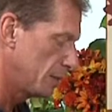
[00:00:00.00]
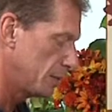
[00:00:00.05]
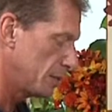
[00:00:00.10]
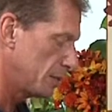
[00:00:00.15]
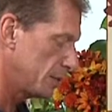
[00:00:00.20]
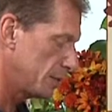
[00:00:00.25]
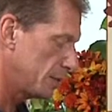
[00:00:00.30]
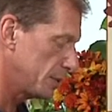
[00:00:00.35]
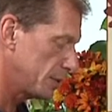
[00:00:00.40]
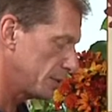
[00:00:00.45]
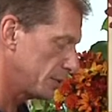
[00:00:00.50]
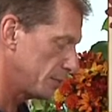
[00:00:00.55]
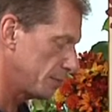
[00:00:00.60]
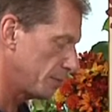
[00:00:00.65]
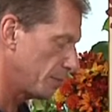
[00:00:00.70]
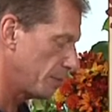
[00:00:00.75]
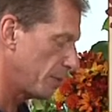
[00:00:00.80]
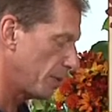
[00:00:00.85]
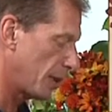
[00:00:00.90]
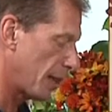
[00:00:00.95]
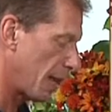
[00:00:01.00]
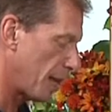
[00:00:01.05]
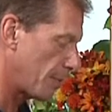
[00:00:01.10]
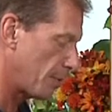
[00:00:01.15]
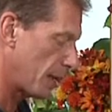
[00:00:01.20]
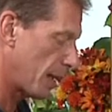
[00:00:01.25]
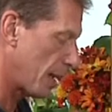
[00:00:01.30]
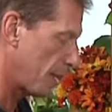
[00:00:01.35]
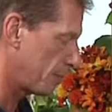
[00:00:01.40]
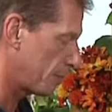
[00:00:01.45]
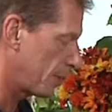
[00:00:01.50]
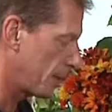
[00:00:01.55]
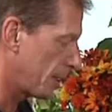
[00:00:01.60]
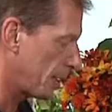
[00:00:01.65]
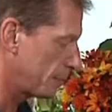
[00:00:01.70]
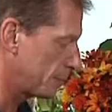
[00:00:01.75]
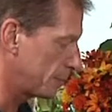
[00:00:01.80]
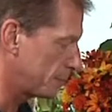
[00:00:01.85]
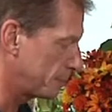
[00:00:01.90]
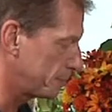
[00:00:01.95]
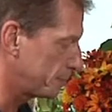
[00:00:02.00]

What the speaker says: So just plop, plop, plop.